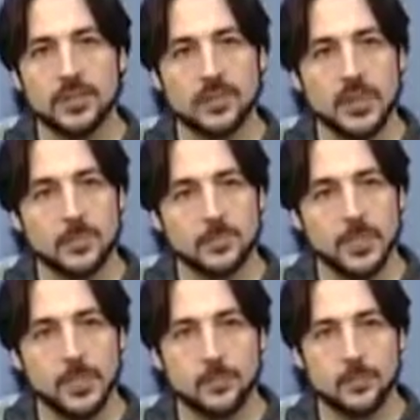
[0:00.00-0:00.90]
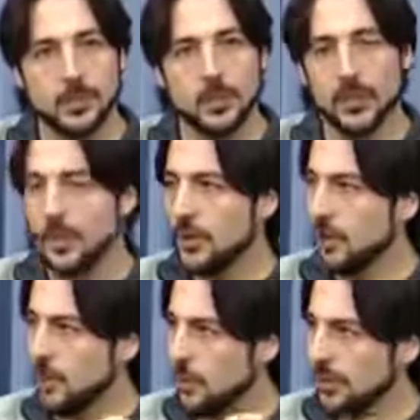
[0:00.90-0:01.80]
there are people
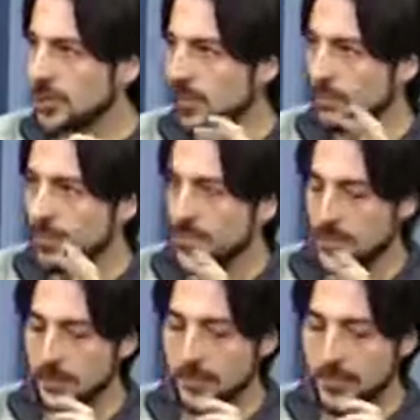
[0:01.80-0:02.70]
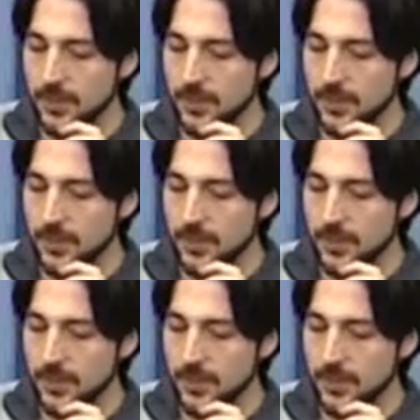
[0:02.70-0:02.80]
who can become